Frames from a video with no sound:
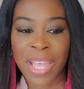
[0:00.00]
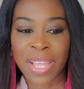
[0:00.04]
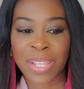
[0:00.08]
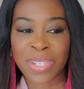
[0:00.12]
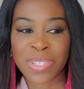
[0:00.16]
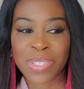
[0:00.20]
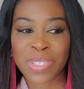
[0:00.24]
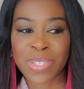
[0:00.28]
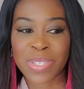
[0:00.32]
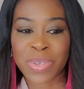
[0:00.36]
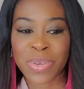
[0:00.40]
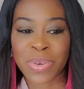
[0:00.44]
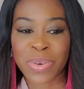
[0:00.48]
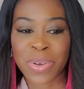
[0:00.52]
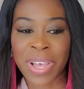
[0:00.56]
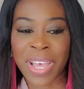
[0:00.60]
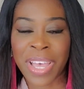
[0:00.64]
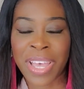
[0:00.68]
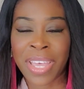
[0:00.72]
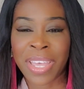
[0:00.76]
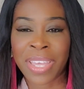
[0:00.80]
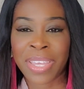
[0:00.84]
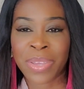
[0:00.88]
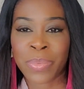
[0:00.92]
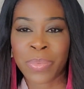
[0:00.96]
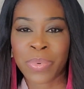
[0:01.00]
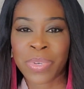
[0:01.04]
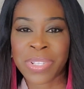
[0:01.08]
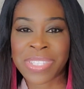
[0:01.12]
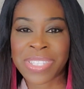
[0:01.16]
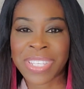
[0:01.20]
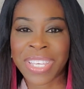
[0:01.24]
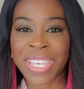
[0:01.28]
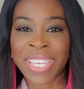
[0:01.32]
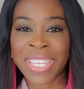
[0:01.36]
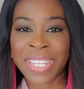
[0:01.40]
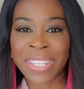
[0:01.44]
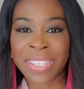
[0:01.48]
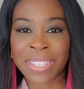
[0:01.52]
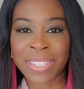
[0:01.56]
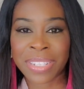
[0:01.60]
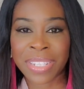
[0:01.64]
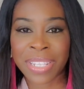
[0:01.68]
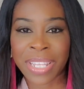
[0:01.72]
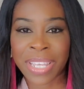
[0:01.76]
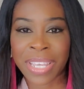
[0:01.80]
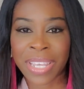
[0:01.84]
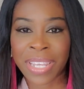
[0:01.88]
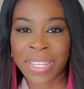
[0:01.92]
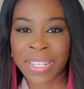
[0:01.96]
And so I was in the
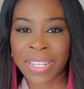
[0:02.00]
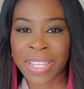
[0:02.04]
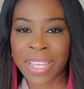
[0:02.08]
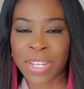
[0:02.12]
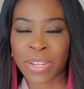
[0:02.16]
line,